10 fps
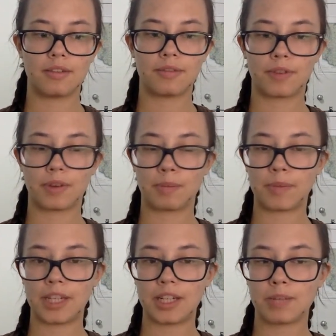for
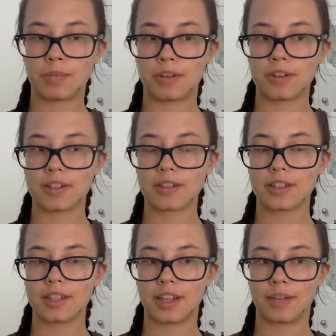me
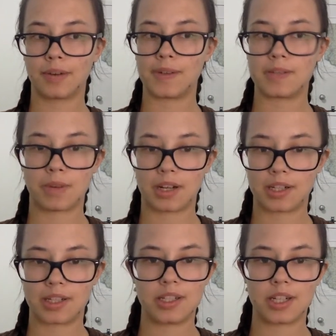personally, I've always
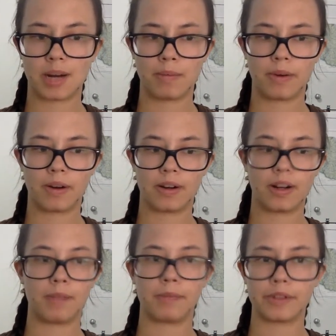wanted a job where
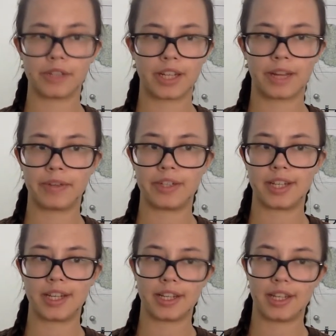I'm learning every
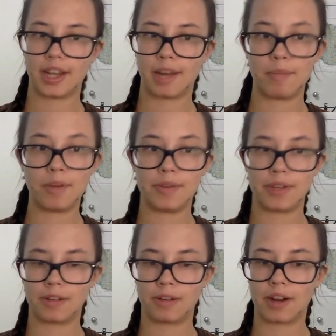day and I'm
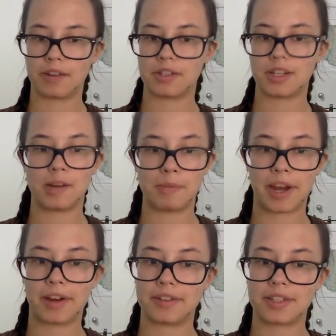moving around and I'm
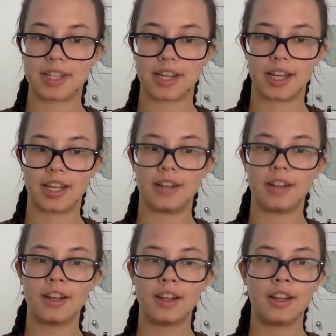outside
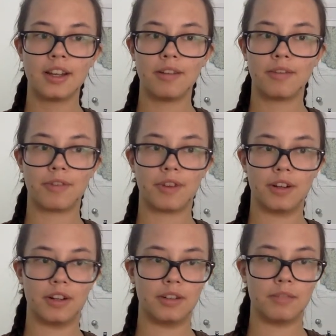
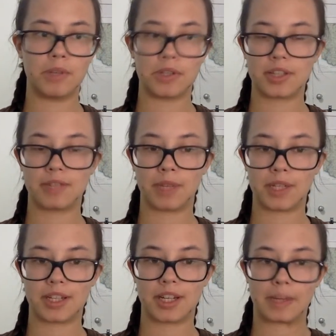for most of my
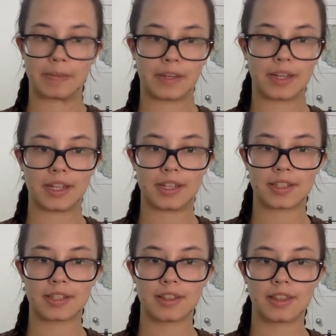time. And
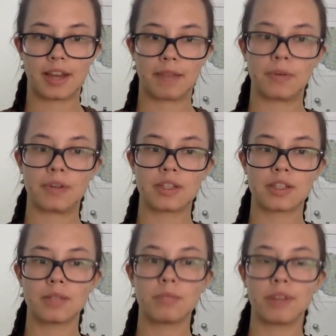that
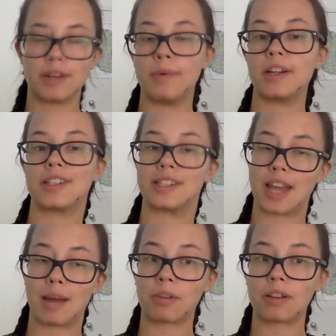was pretty much
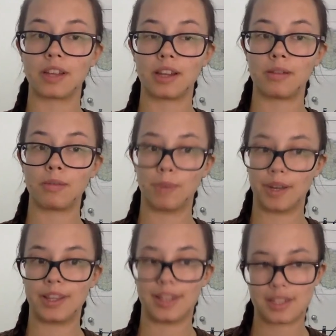exactly
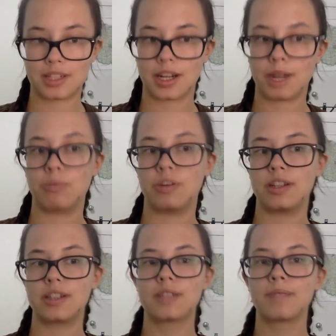what this job
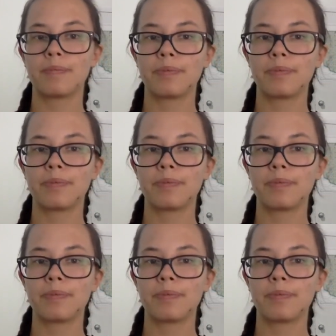was.